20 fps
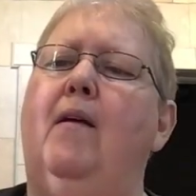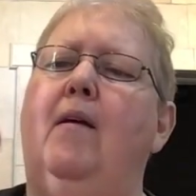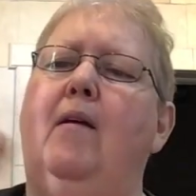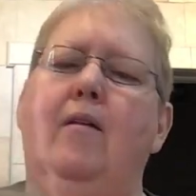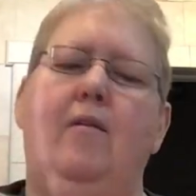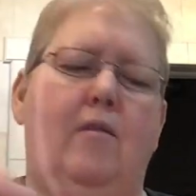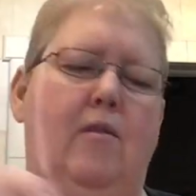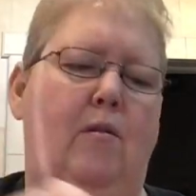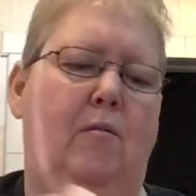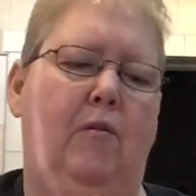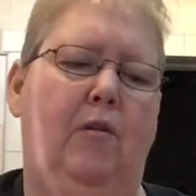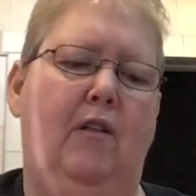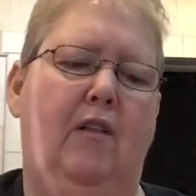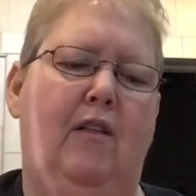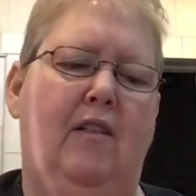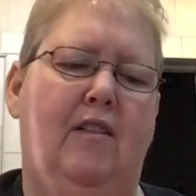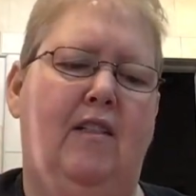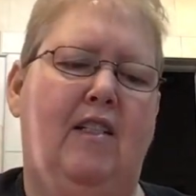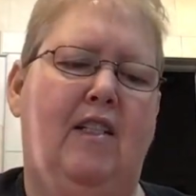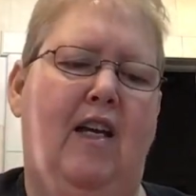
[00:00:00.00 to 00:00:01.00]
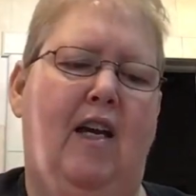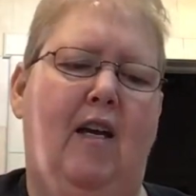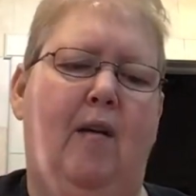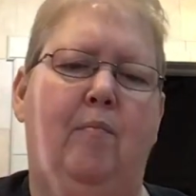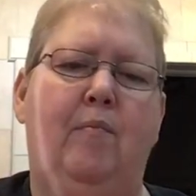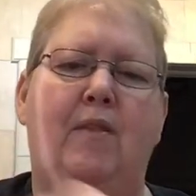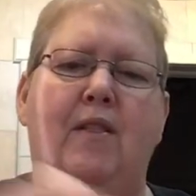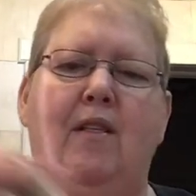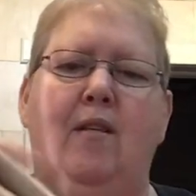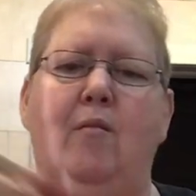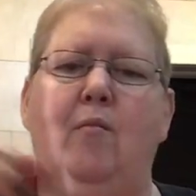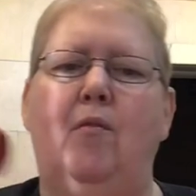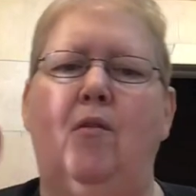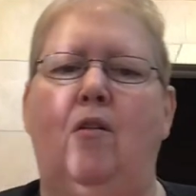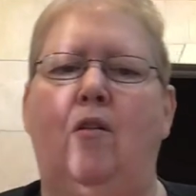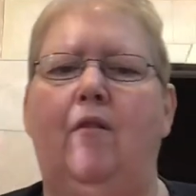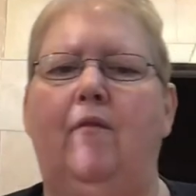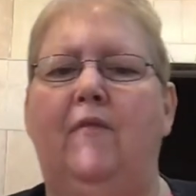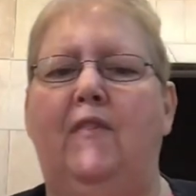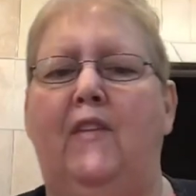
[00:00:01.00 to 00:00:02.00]
So I'm going to dab some
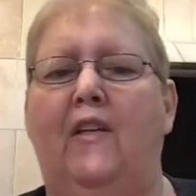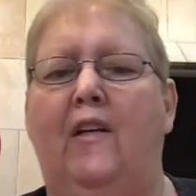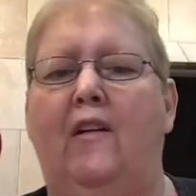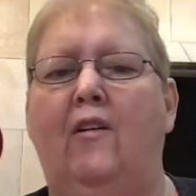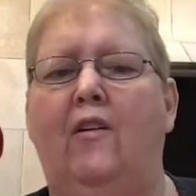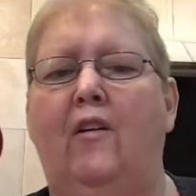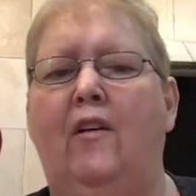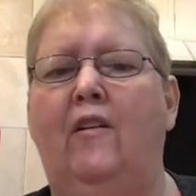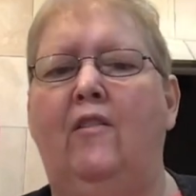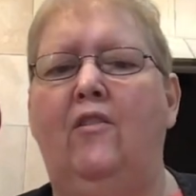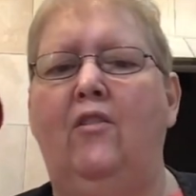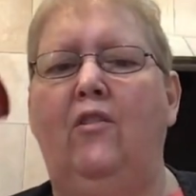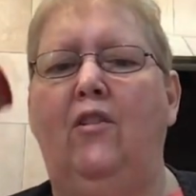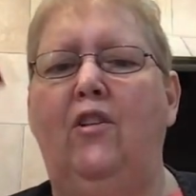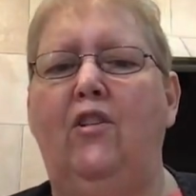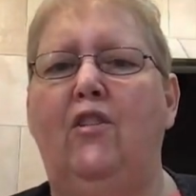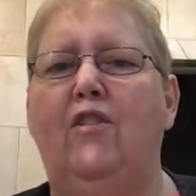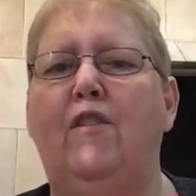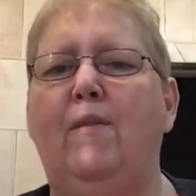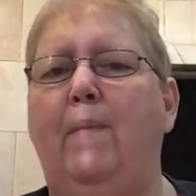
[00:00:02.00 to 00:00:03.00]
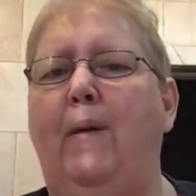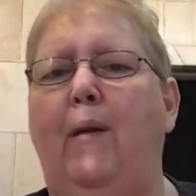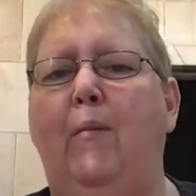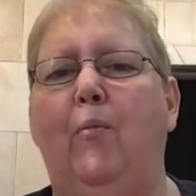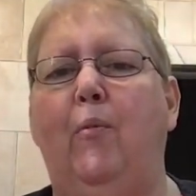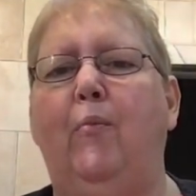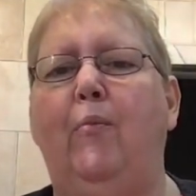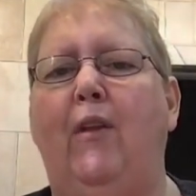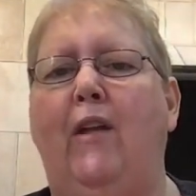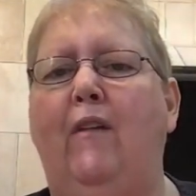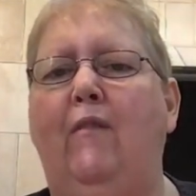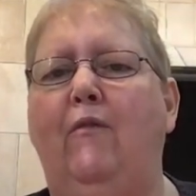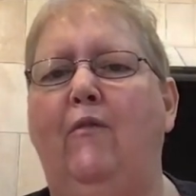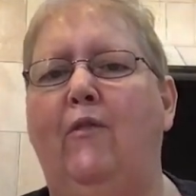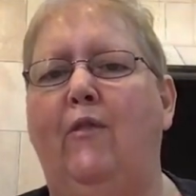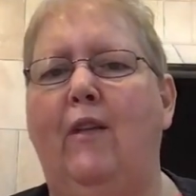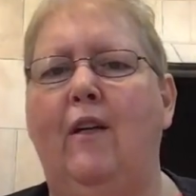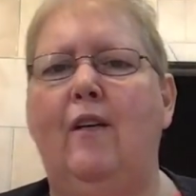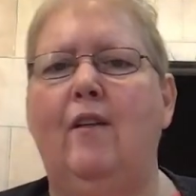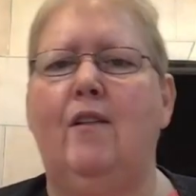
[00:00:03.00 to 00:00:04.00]
off there. And you could use a paper plate for
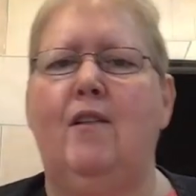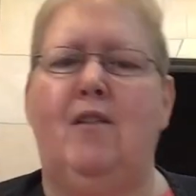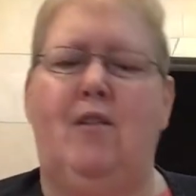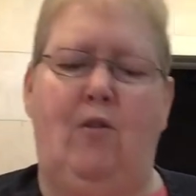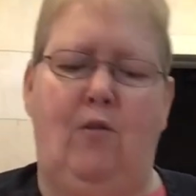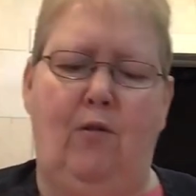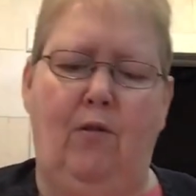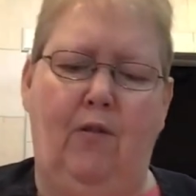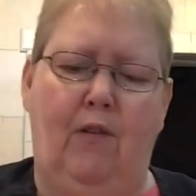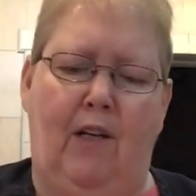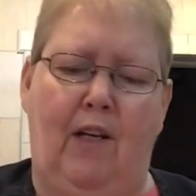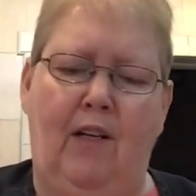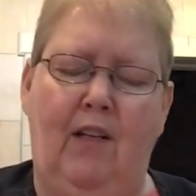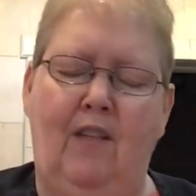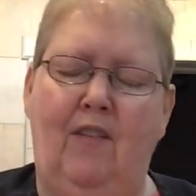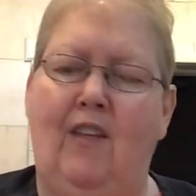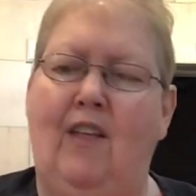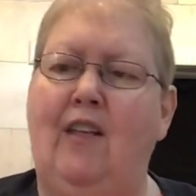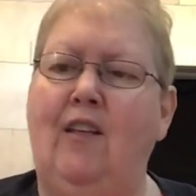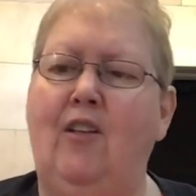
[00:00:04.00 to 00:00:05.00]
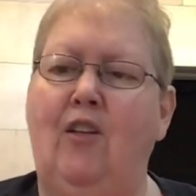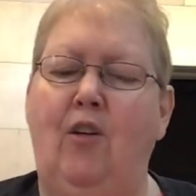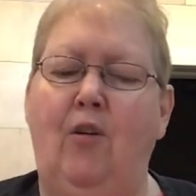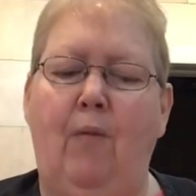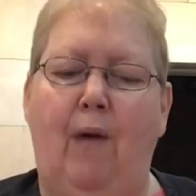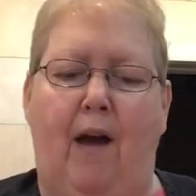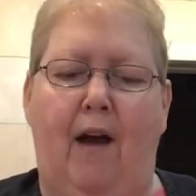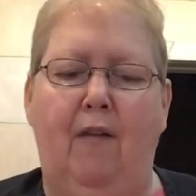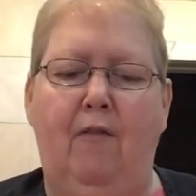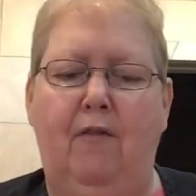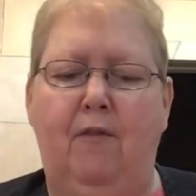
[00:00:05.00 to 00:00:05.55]
this or anything that you have.